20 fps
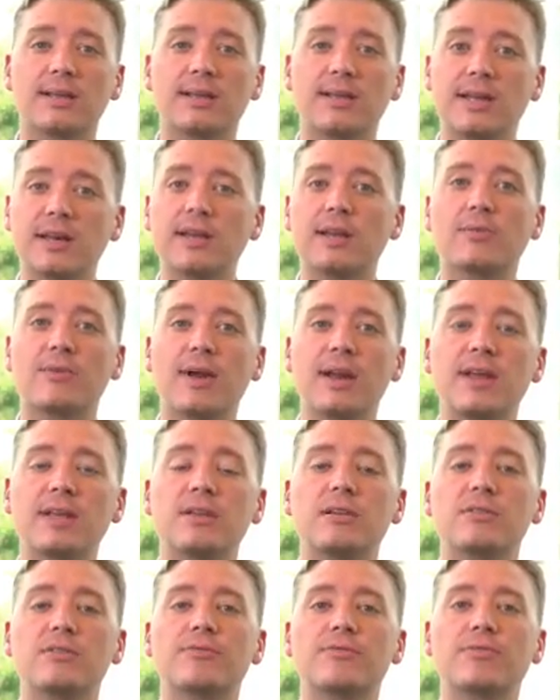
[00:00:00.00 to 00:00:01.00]
getting
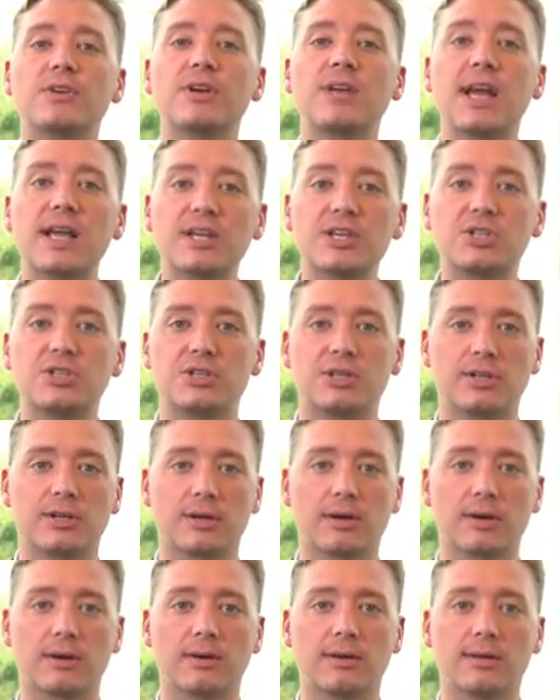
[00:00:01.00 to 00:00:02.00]
ready for next
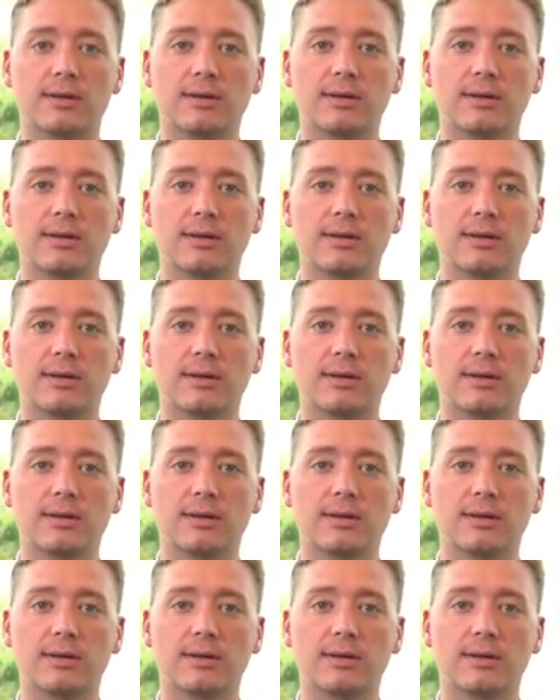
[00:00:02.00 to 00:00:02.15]
year.